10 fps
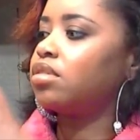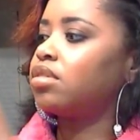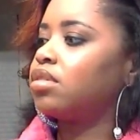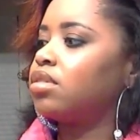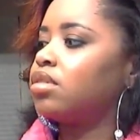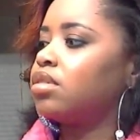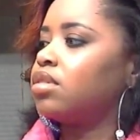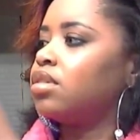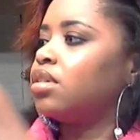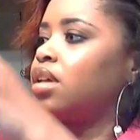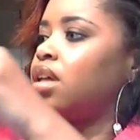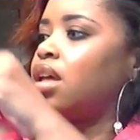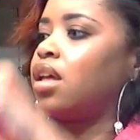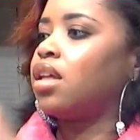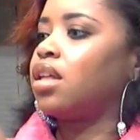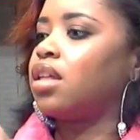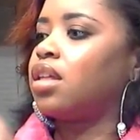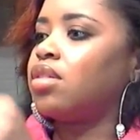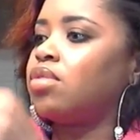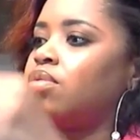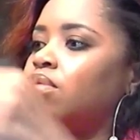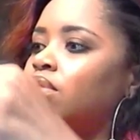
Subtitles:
No one is speaking in this clip.